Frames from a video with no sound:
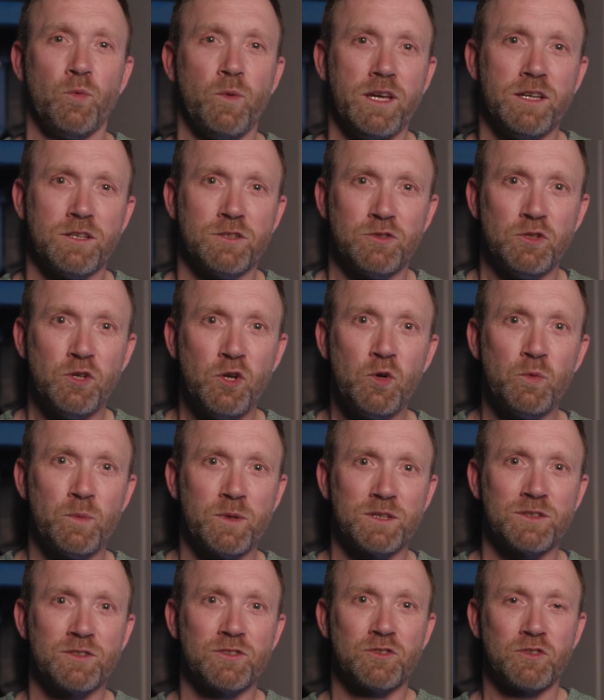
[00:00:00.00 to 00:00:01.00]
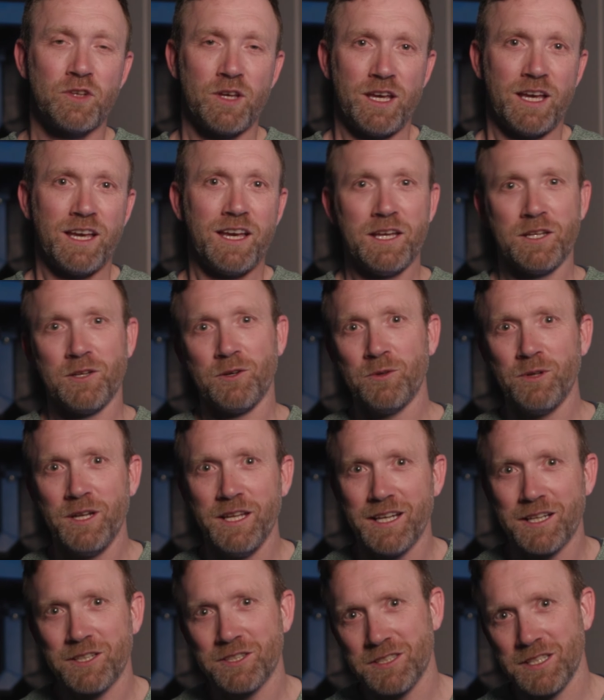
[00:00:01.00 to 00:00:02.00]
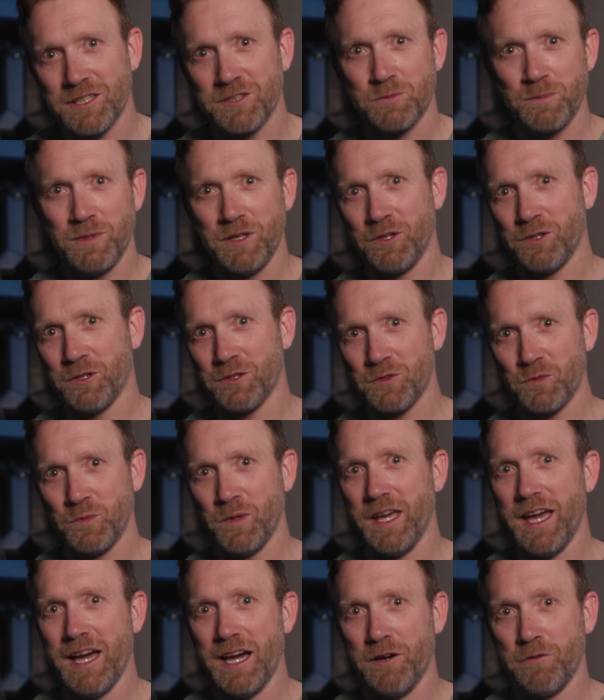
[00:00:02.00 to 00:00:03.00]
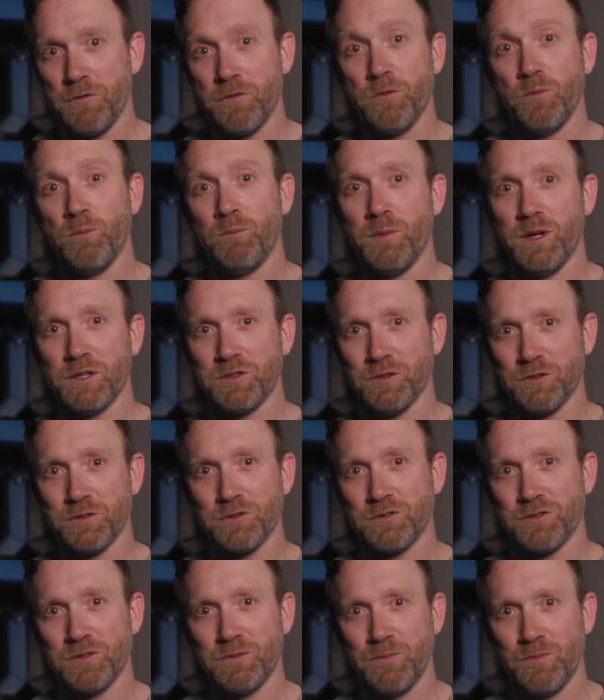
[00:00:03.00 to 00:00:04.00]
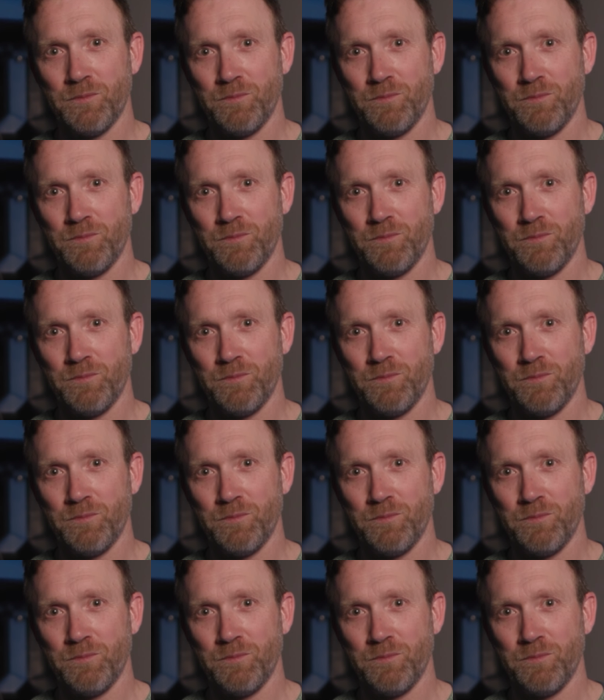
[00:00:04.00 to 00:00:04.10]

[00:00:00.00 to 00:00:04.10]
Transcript: We as humans can only exist because we have muscles.